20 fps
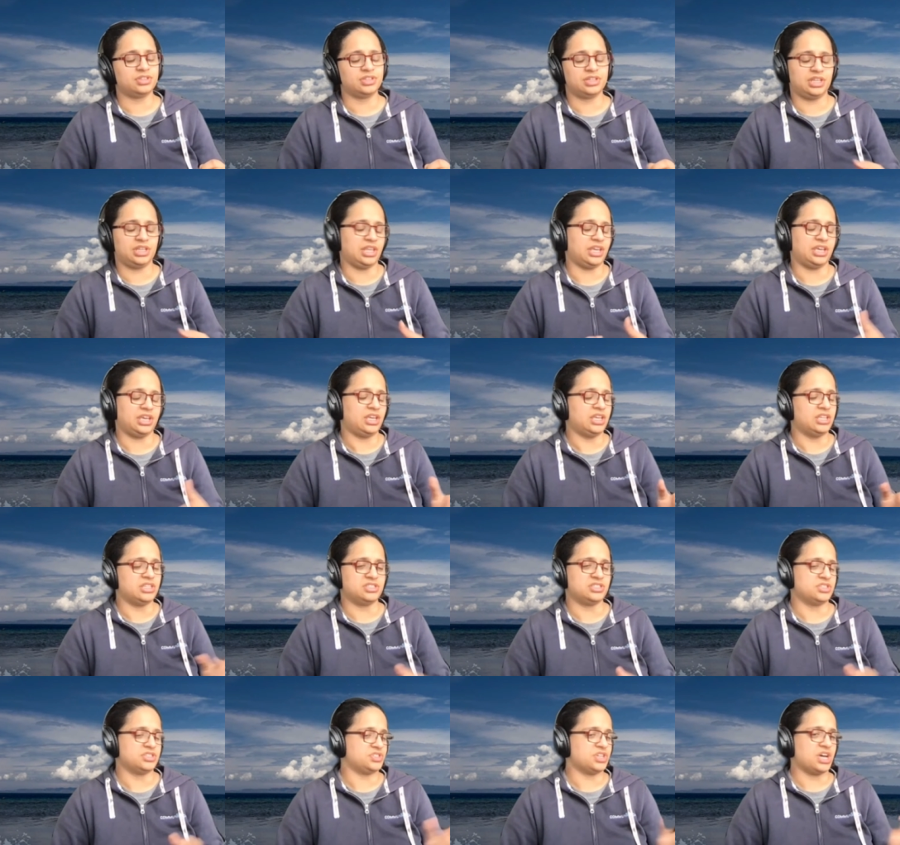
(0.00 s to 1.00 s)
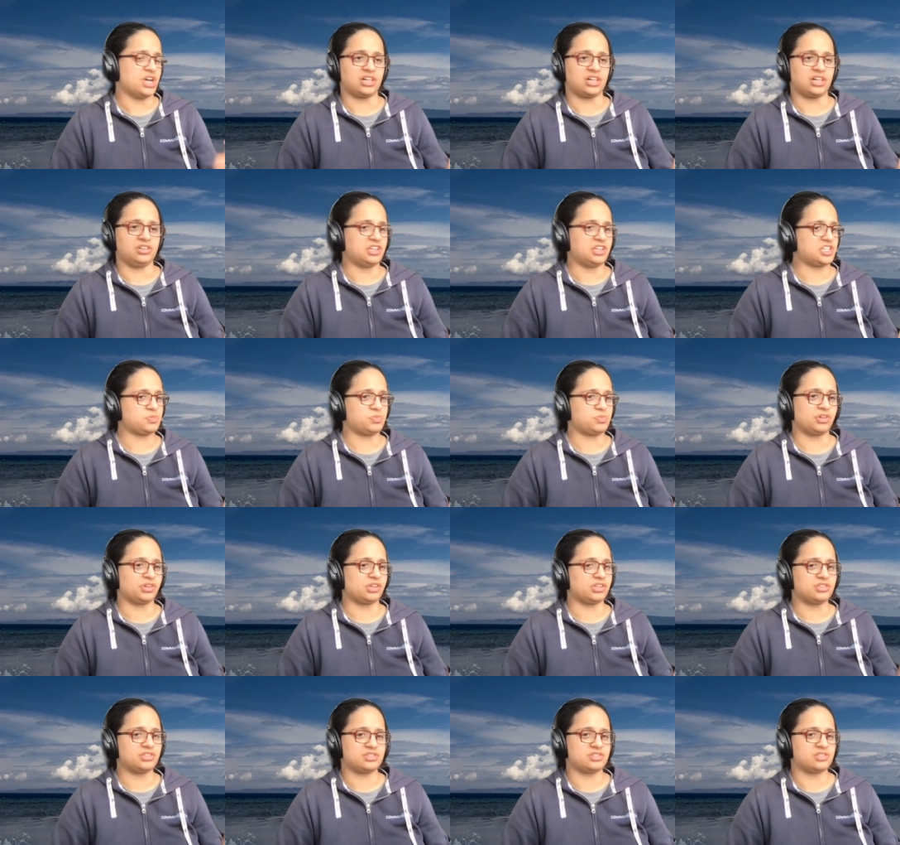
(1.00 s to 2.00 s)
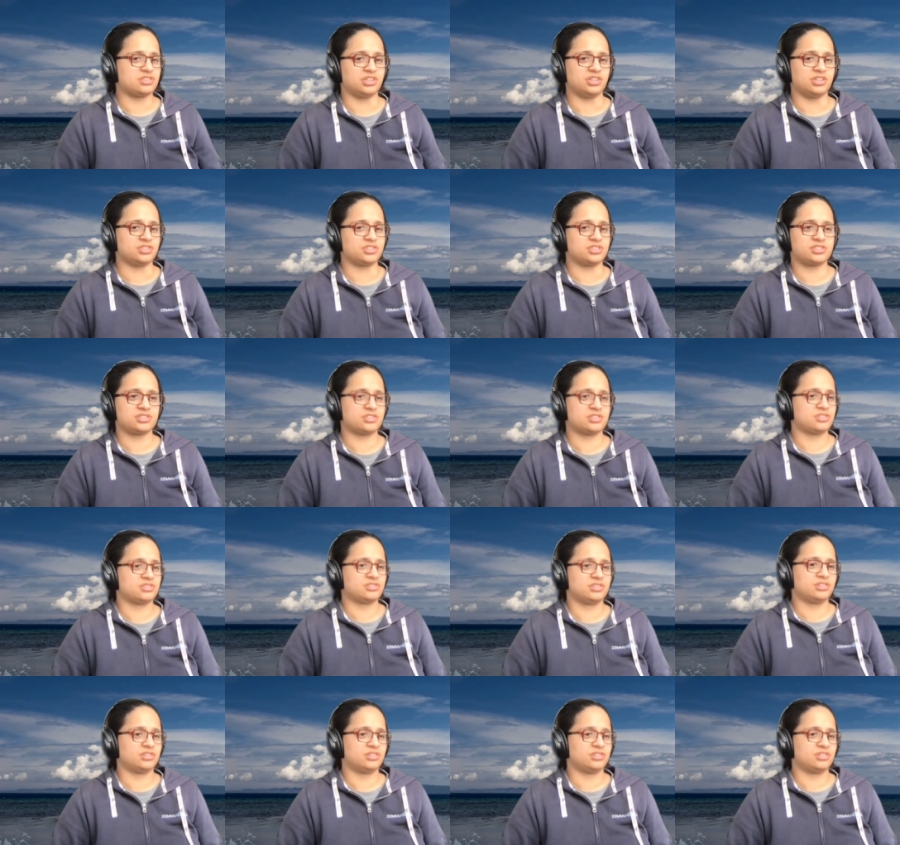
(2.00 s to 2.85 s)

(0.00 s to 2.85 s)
it's just not a clean experience. It's